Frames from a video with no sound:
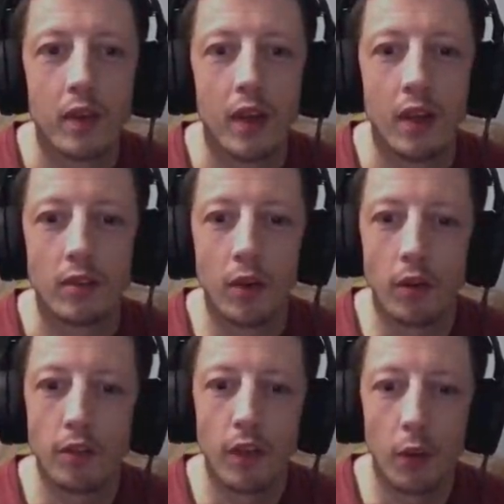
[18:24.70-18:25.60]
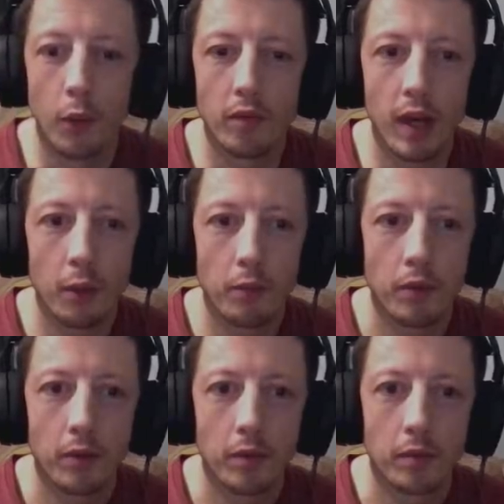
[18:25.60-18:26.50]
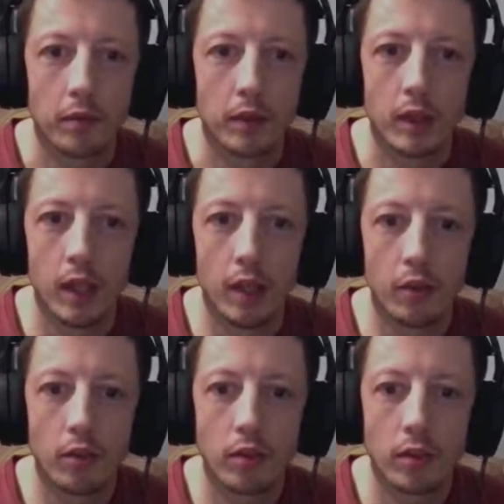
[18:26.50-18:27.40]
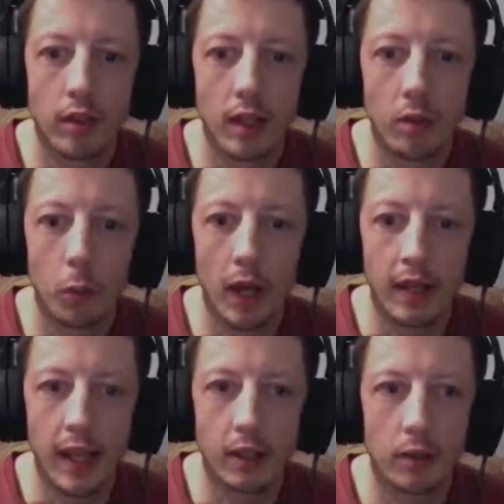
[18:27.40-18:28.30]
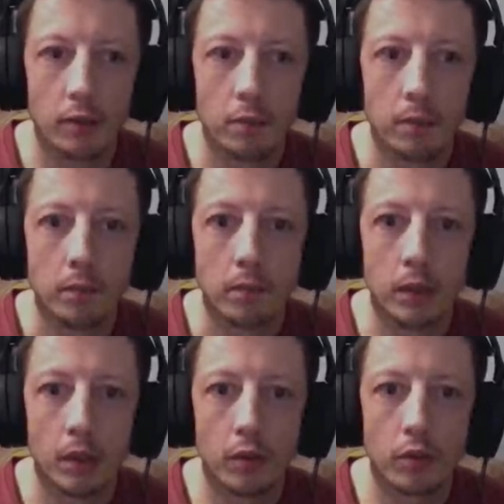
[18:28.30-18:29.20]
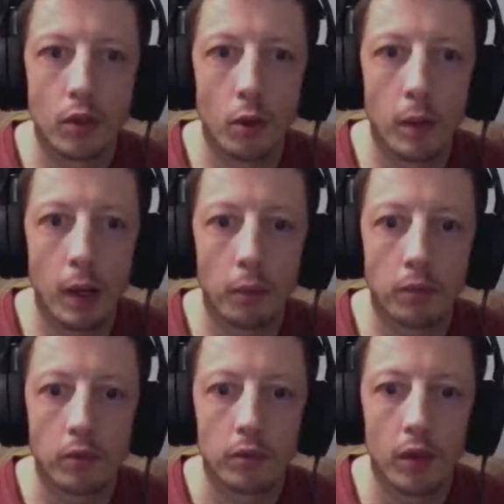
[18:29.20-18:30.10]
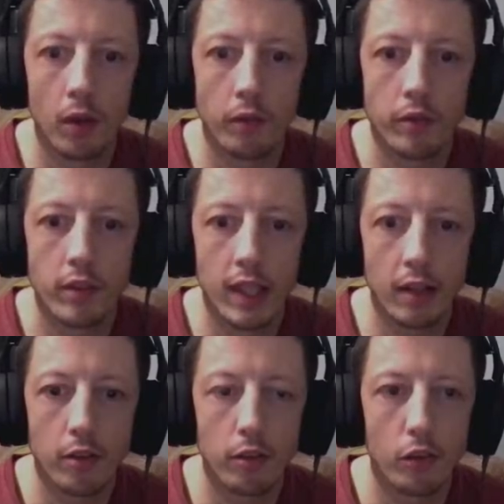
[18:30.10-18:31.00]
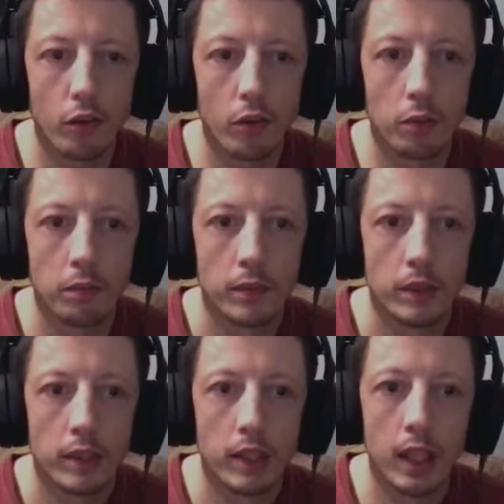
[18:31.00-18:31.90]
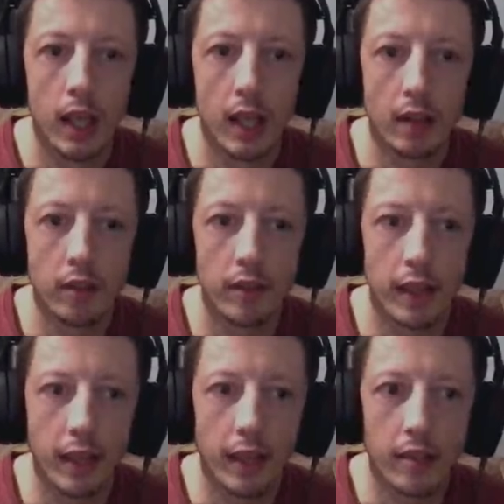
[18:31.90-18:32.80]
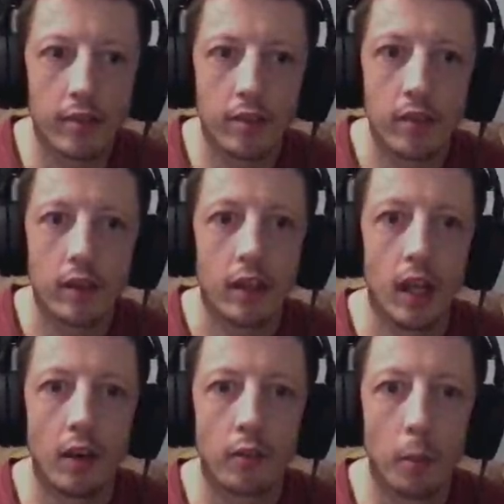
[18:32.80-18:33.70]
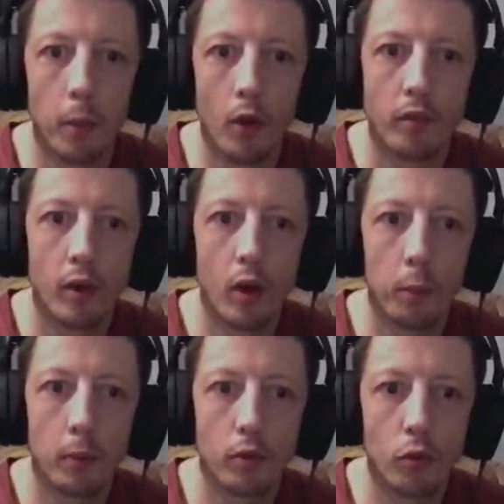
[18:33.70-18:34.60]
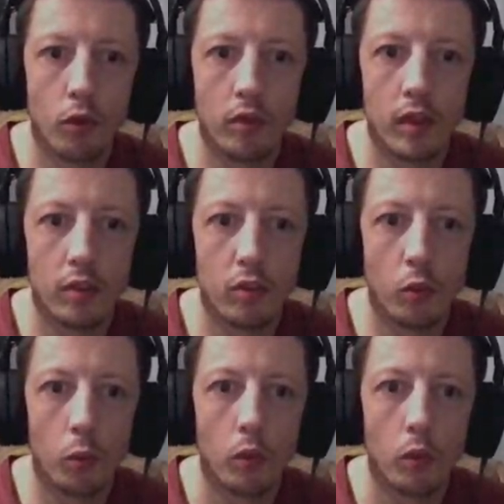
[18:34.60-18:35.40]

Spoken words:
So just follow it around and just take the wide angle and just go around, obviously get to the circle, and then at least I've got more of opportunity to